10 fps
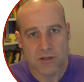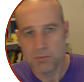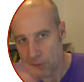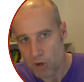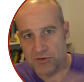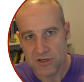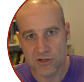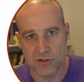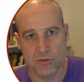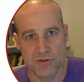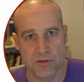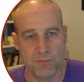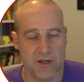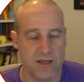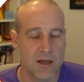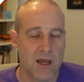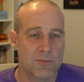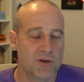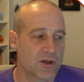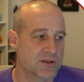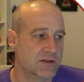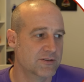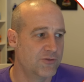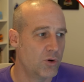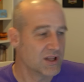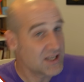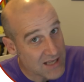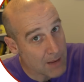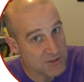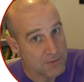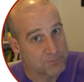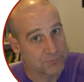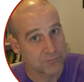the boat and you should be because of the fall, except